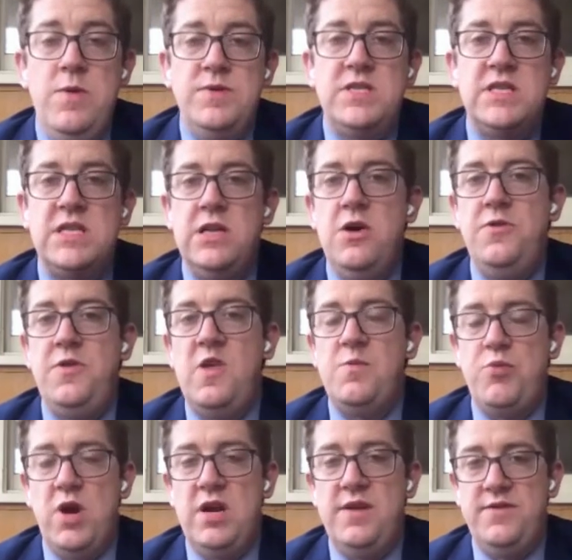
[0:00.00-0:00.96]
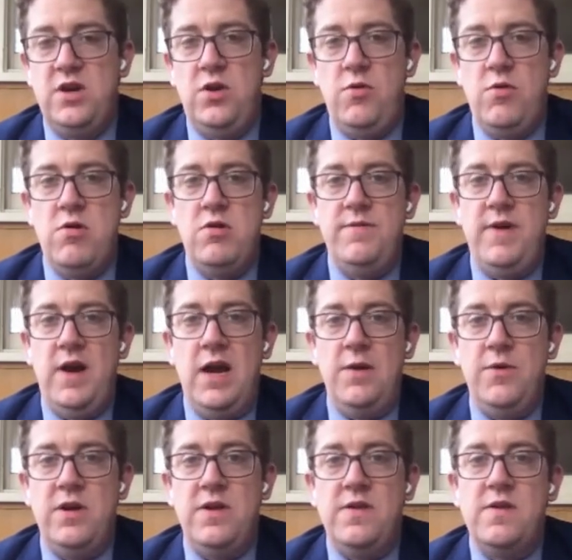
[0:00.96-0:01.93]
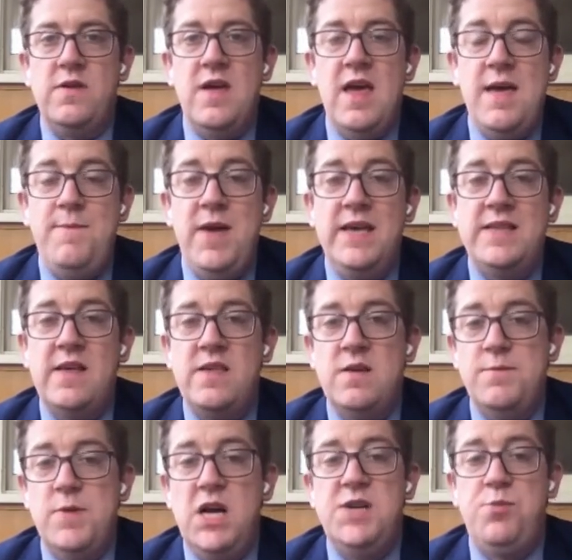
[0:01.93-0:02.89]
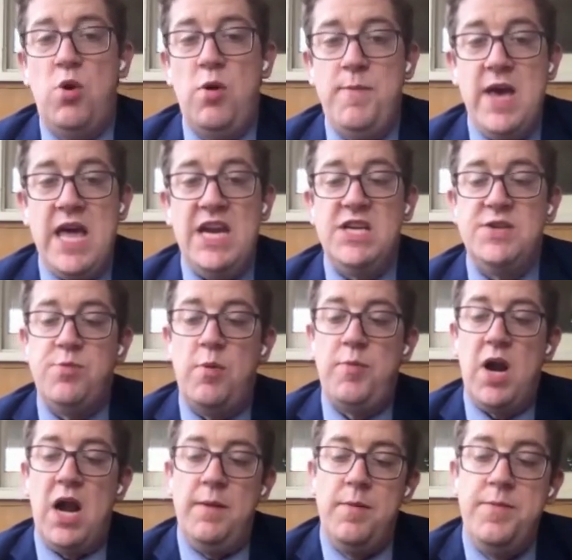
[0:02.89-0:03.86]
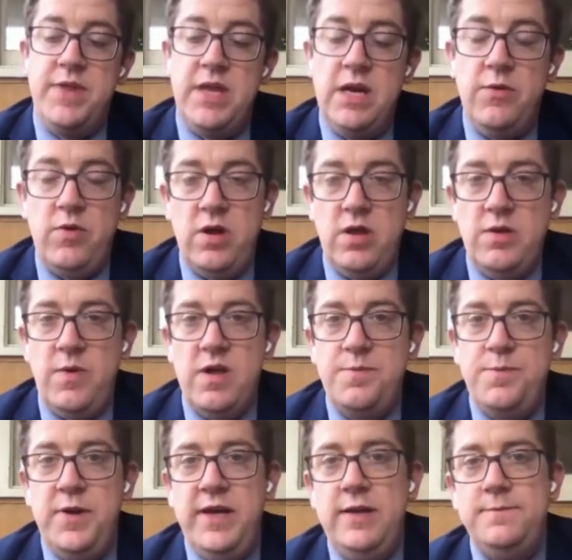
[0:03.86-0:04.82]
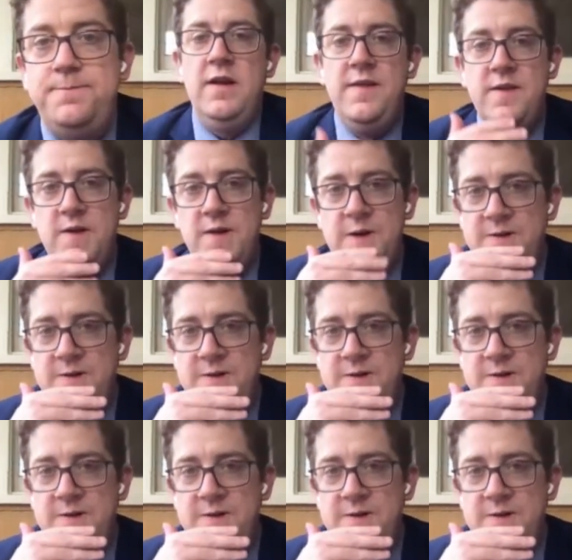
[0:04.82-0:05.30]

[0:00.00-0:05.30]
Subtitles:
would slow the spread of the coronavirus and make this a much more manageable problem than it would otherwise be. Consider,